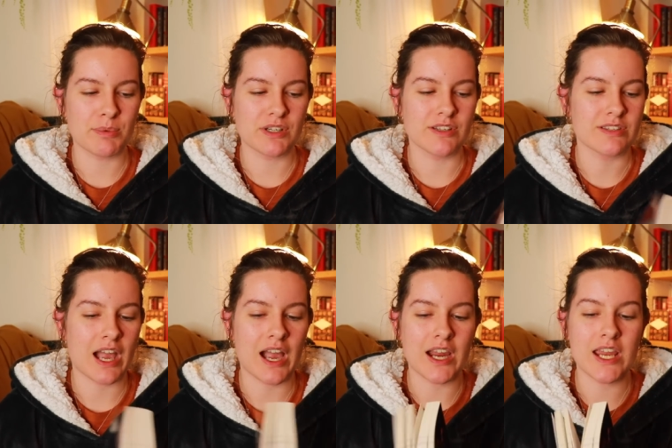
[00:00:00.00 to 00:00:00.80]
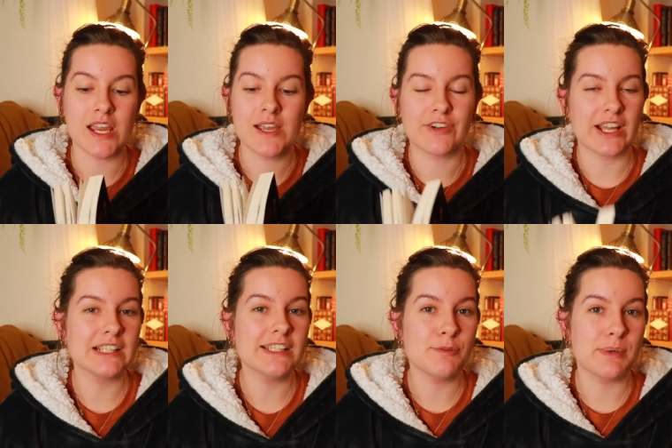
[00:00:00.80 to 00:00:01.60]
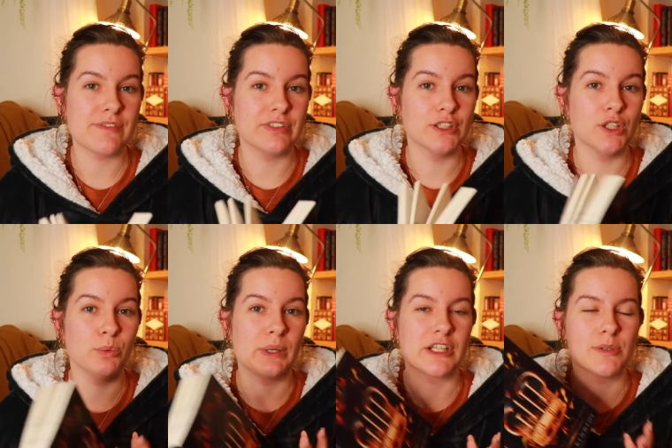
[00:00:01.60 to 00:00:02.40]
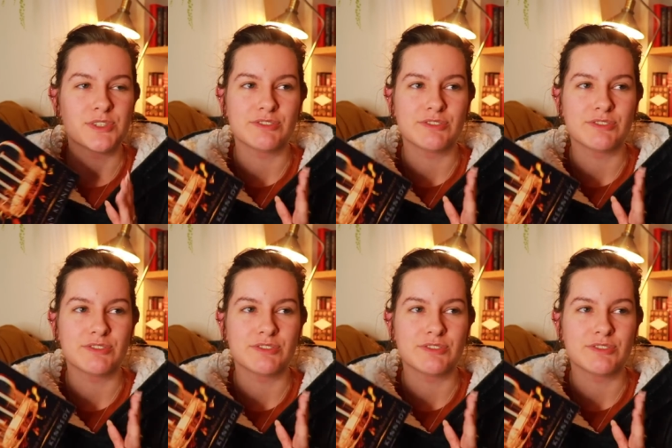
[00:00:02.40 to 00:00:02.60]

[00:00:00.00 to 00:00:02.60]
because I have had a little bit of a lull when it comes